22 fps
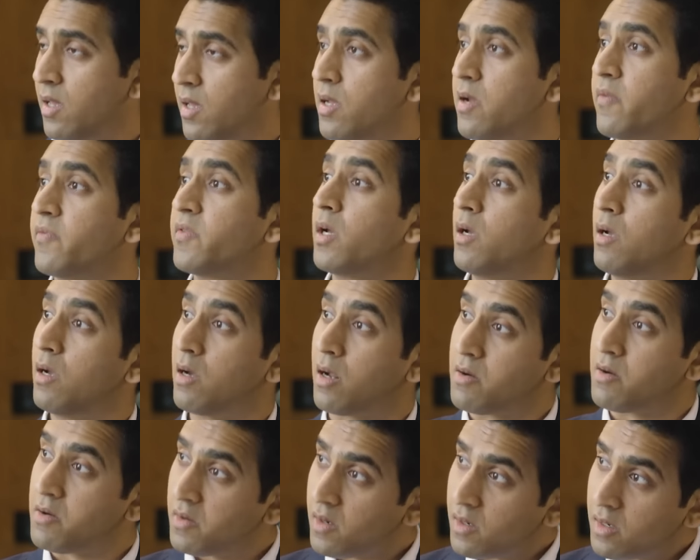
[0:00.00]
if the
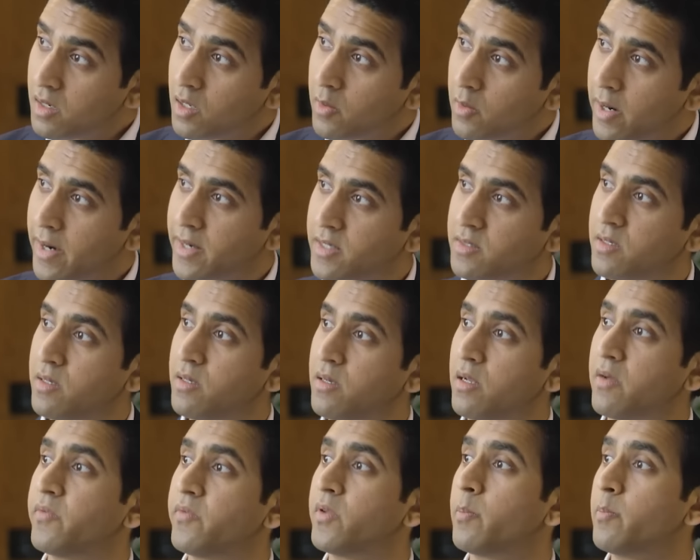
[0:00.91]
country requires it,
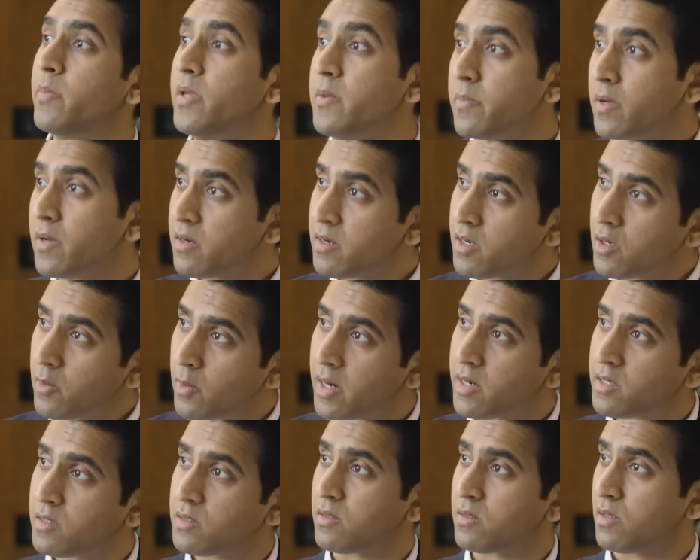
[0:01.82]
if the people
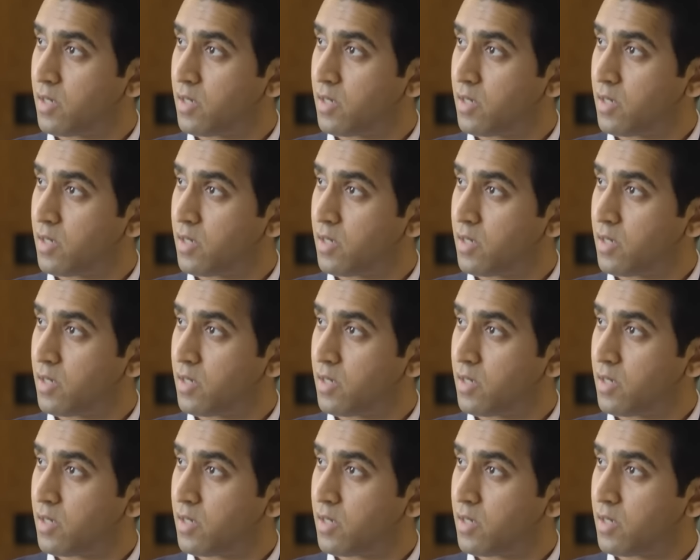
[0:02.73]
require